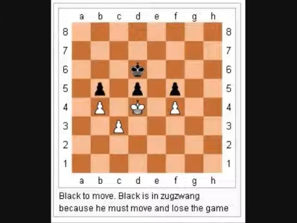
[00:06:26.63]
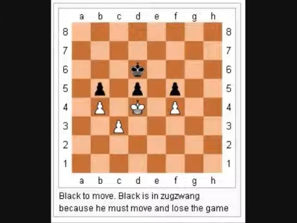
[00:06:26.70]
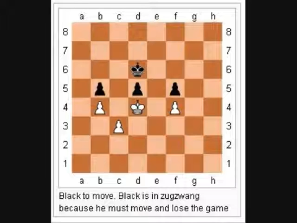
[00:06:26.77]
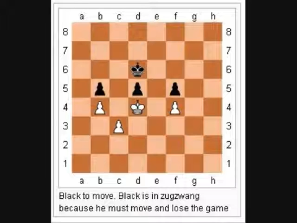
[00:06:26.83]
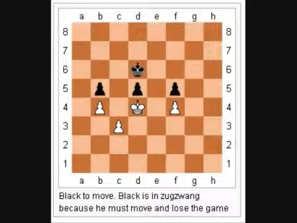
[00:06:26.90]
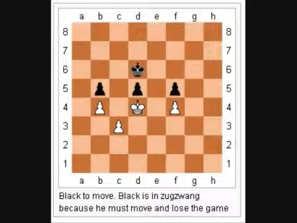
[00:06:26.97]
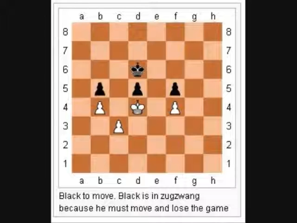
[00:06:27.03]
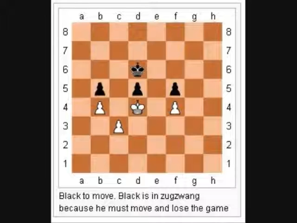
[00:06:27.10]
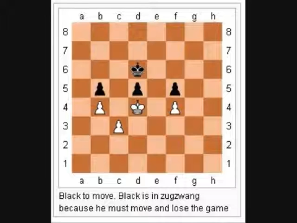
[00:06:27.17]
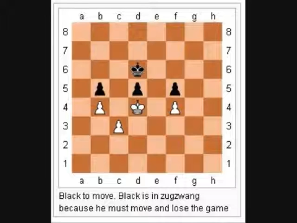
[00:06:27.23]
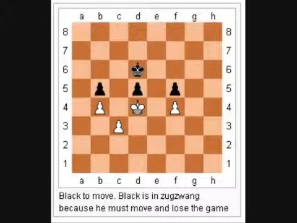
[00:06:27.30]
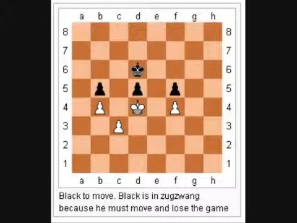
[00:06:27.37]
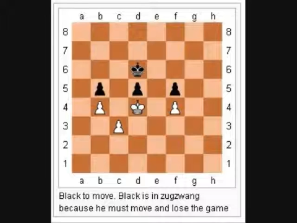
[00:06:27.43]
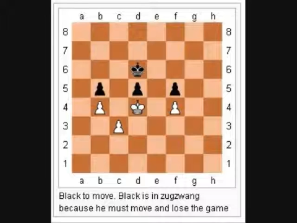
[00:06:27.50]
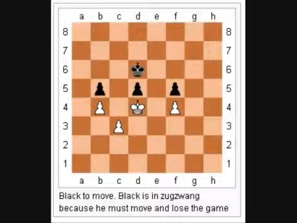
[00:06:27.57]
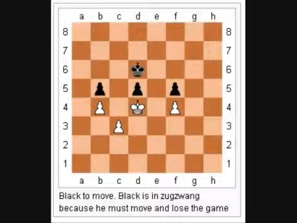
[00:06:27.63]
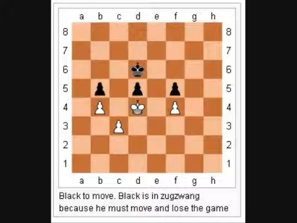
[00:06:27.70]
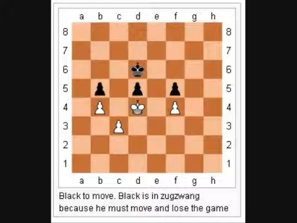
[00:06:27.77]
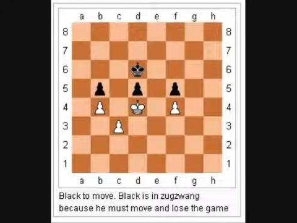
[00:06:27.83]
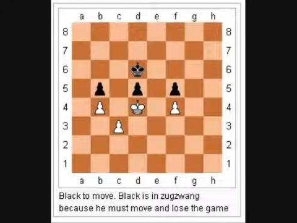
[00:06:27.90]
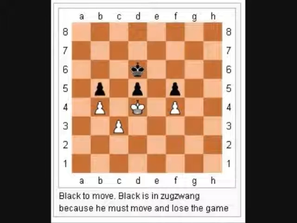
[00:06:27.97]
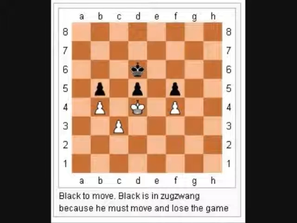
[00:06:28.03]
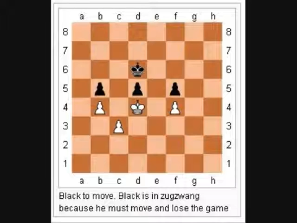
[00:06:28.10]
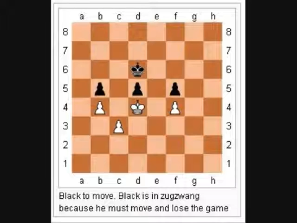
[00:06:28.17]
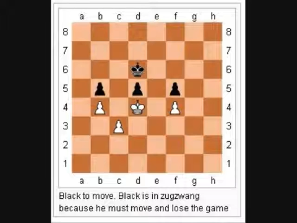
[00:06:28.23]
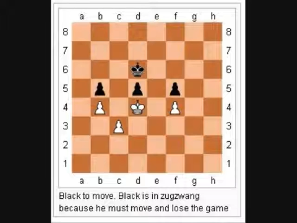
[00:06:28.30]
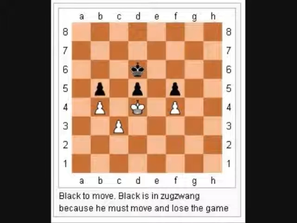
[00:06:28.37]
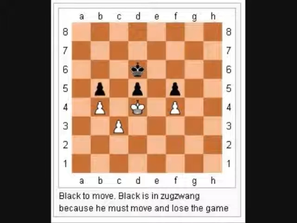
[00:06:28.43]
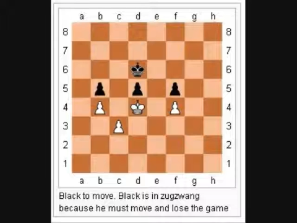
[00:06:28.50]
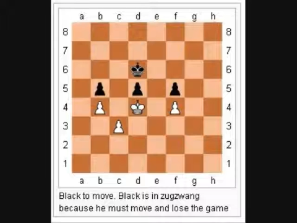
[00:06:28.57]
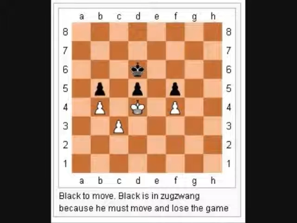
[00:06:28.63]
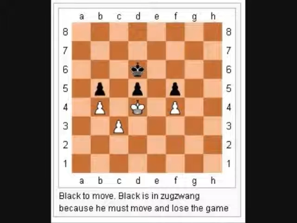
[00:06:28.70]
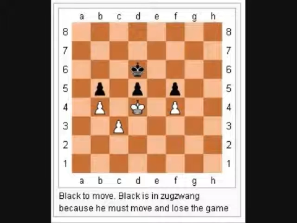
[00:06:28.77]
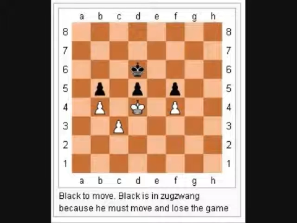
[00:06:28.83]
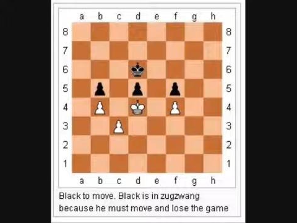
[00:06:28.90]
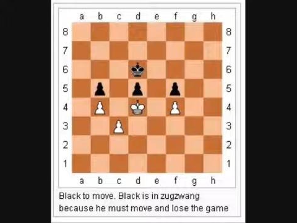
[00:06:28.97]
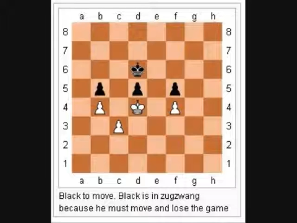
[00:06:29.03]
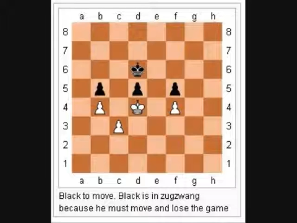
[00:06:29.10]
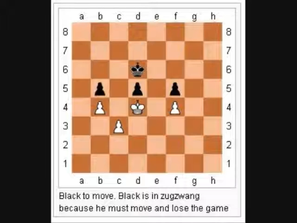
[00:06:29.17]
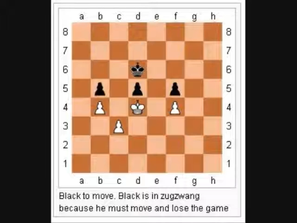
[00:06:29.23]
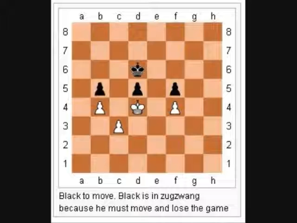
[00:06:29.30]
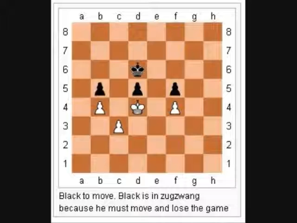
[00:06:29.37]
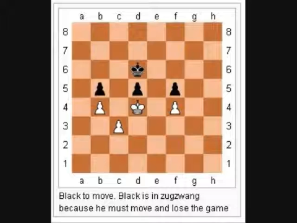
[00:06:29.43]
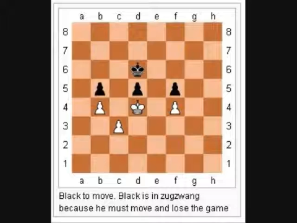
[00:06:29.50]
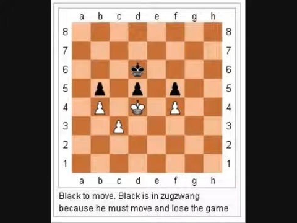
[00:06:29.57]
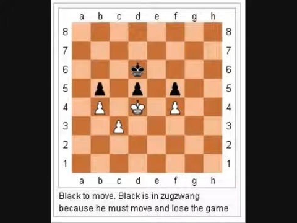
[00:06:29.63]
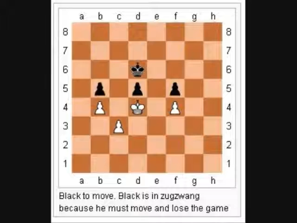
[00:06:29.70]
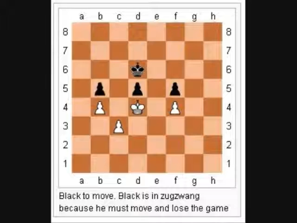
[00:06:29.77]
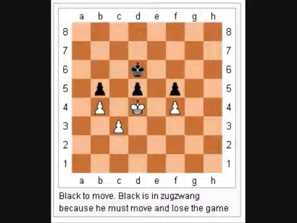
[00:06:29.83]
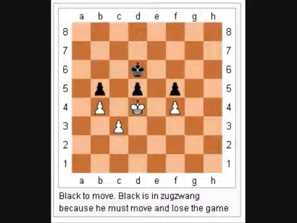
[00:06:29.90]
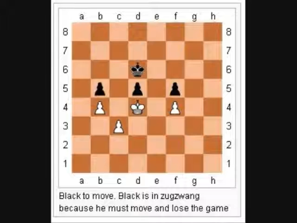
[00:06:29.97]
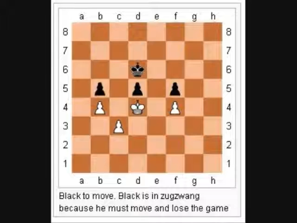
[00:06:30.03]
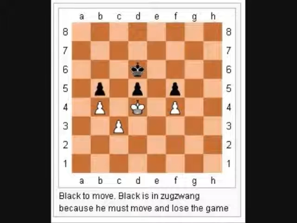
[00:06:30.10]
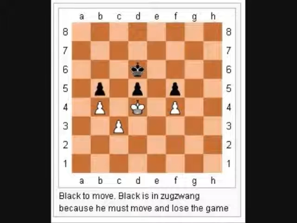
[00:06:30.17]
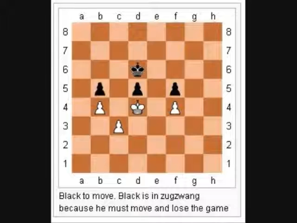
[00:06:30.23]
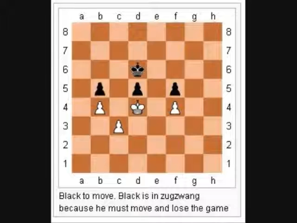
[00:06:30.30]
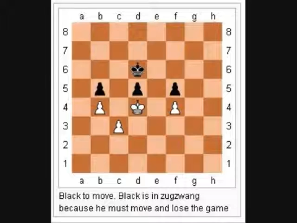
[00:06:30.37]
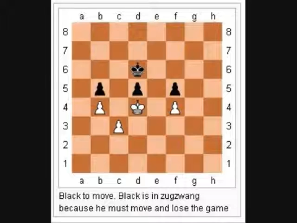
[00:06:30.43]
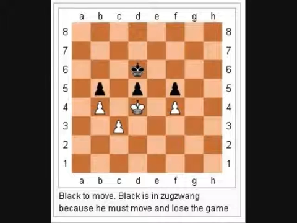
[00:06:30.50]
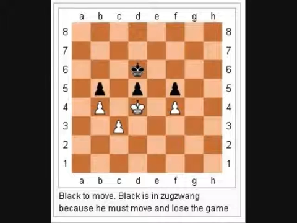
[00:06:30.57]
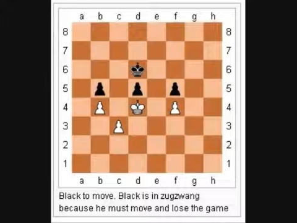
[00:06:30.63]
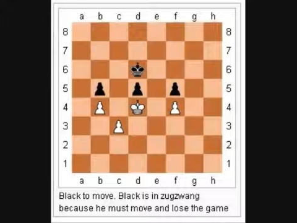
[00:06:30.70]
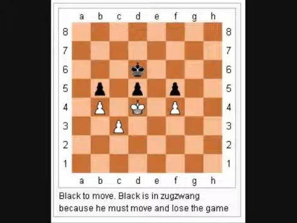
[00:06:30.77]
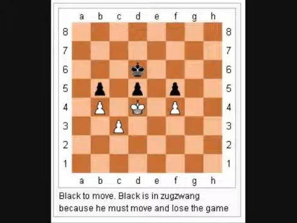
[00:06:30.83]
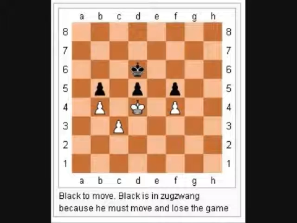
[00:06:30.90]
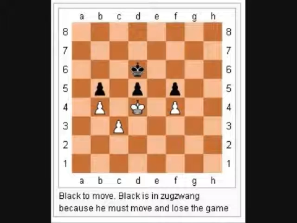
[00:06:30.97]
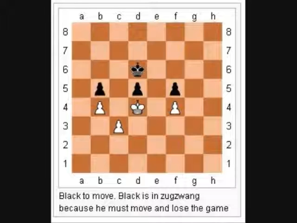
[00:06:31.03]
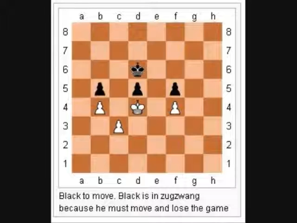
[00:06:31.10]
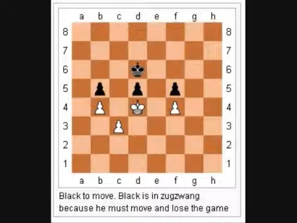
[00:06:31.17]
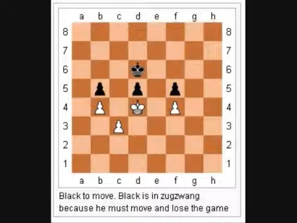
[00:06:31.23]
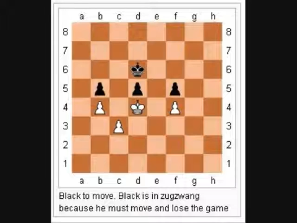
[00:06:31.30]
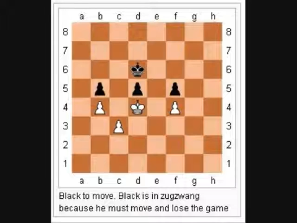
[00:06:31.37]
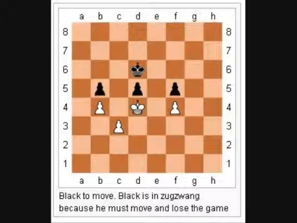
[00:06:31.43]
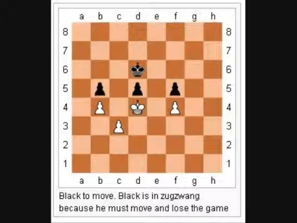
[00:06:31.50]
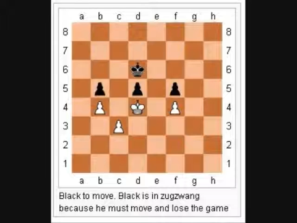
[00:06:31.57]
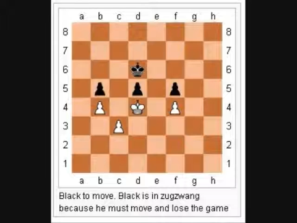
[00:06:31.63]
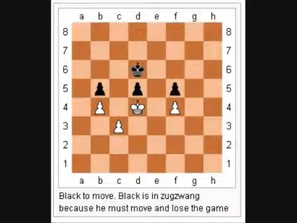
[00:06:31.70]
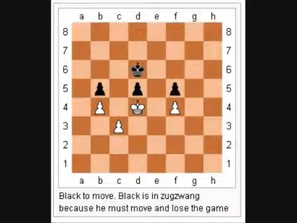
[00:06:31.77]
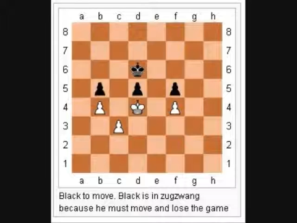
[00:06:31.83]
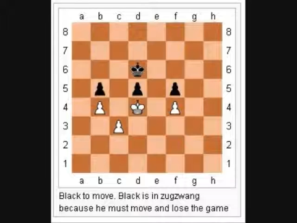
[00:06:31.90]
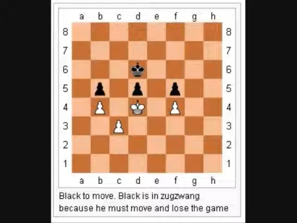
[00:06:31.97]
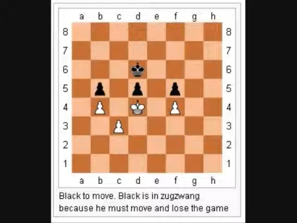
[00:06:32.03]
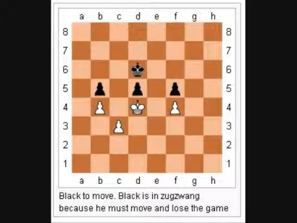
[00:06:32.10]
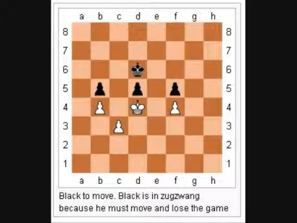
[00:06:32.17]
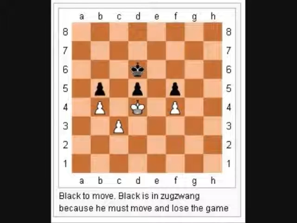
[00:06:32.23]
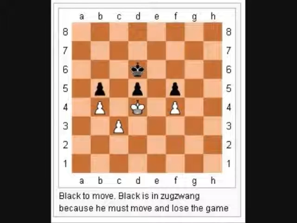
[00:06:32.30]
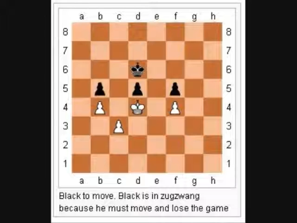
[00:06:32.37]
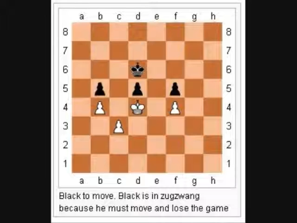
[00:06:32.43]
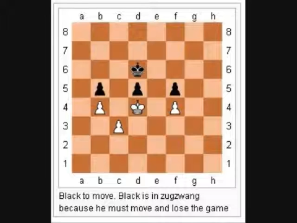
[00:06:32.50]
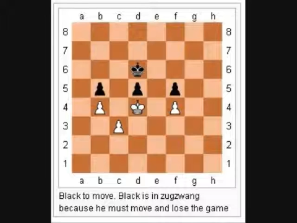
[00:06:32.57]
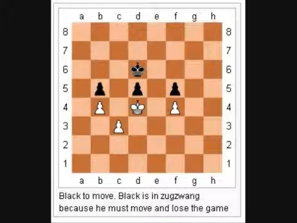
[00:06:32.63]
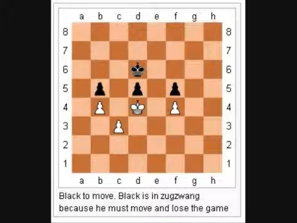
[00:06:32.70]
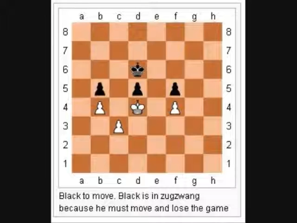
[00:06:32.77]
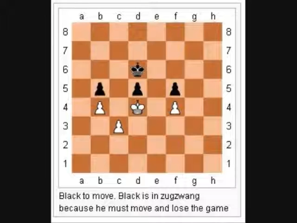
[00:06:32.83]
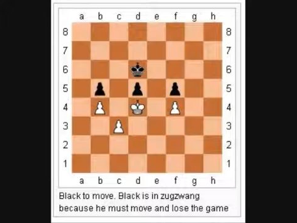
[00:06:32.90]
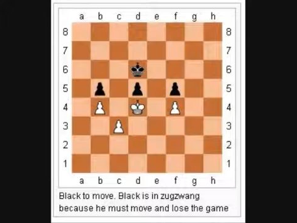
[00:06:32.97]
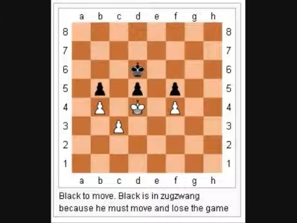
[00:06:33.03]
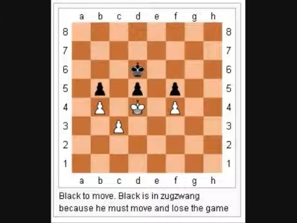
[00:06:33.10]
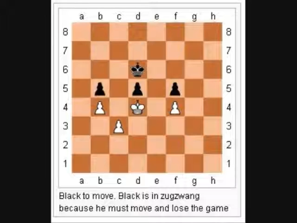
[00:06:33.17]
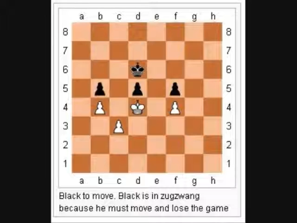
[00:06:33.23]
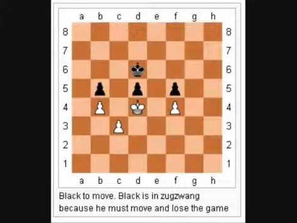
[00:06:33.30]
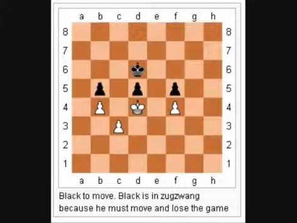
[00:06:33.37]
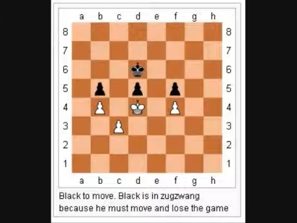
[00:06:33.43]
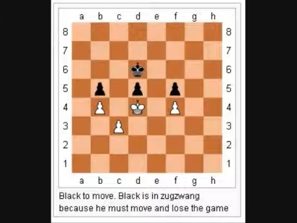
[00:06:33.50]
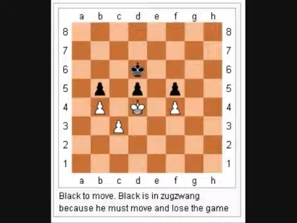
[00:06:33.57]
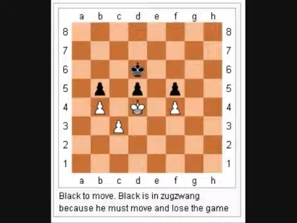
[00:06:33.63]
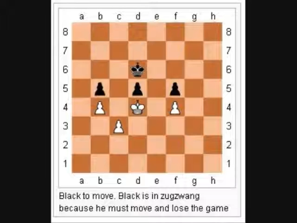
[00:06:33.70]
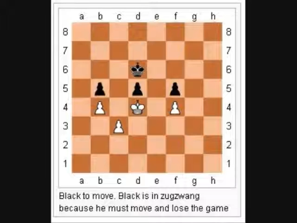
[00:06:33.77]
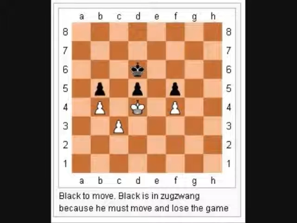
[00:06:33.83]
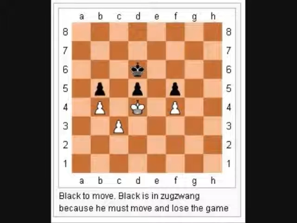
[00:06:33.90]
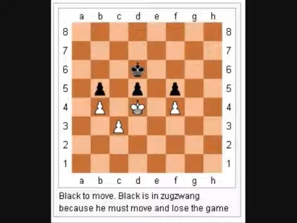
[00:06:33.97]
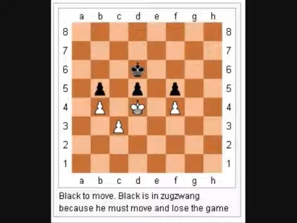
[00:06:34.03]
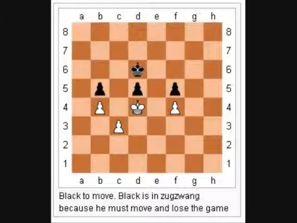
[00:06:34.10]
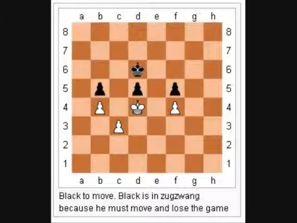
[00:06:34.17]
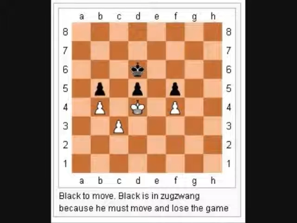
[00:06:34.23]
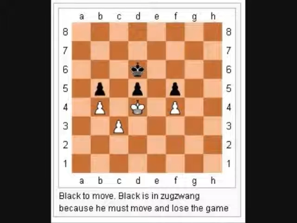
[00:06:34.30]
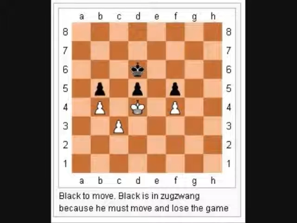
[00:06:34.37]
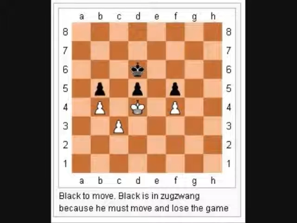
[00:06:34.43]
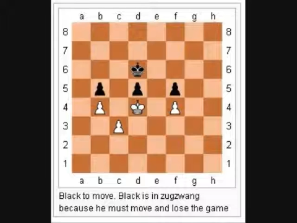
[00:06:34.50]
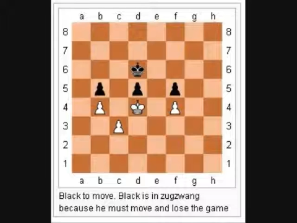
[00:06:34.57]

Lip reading: (no speaker visible)